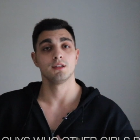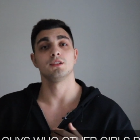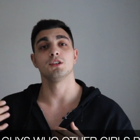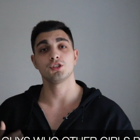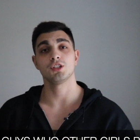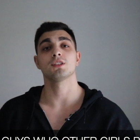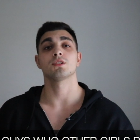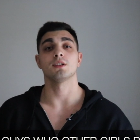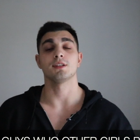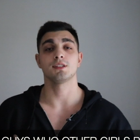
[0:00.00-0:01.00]
then she is
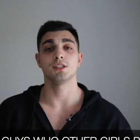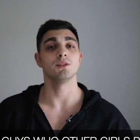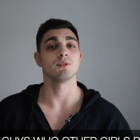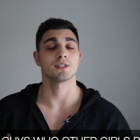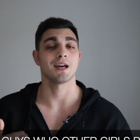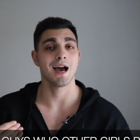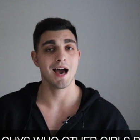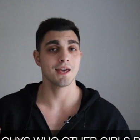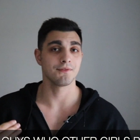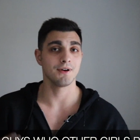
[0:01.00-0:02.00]
going to see you as a
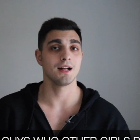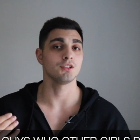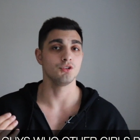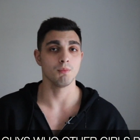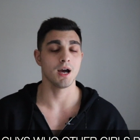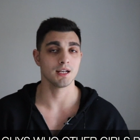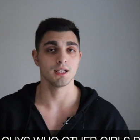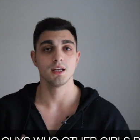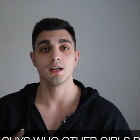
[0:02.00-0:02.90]
high value man,